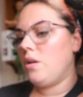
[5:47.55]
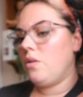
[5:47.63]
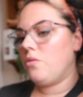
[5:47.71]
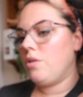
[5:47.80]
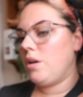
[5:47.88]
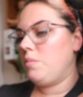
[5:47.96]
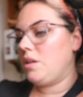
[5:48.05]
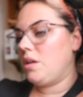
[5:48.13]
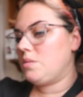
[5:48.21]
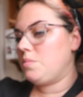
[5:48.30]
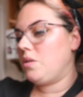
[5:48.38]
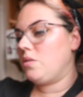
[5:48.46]
a lot of cream in there,
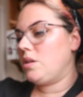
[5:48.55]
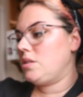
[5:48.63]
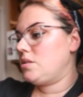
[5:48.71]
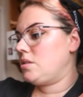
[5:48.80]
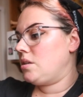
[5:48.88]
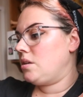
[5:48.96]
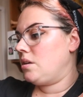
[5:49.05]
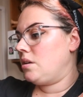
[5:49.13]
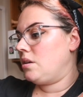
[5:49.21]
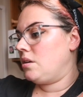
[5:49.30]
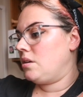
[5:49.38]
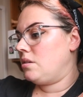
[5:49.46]
to be honest.
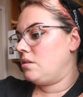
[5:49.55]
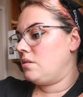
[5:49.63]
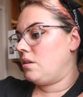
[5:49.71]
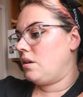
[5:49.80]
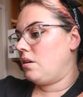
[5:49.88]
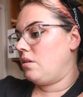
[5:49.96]
So